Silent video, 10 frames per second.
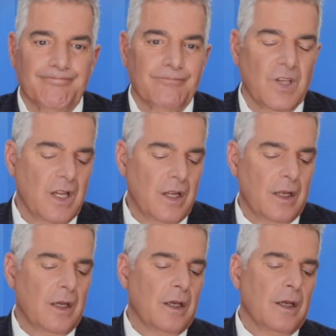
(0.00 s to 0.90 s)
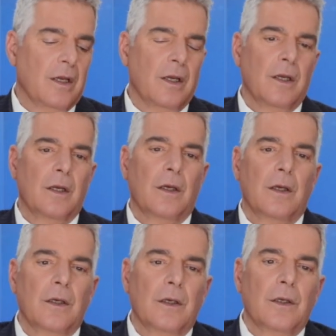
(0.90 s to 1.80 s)

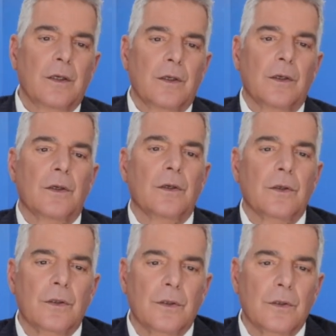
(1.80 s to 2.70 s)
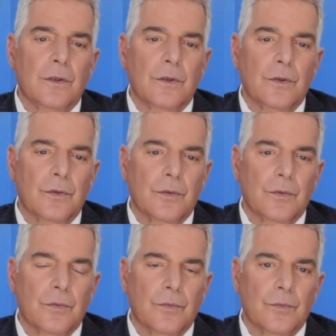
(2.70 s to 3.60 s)

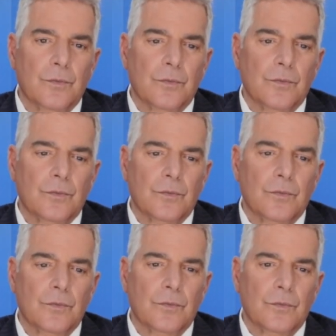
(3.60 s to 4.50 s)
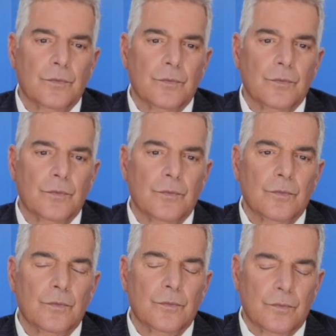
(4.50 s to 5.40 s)

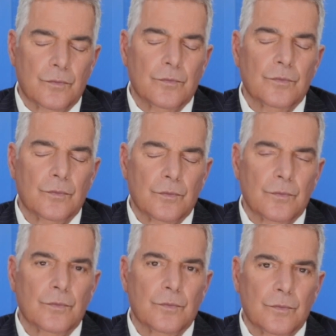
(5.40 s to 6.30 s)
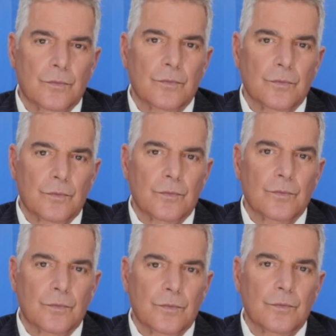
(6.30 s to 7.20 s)

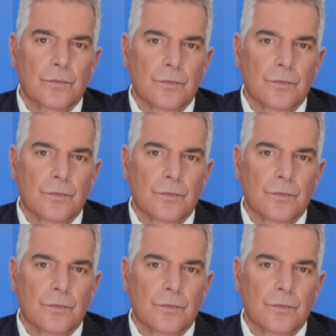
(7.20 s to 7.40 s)
This person isn't speaking.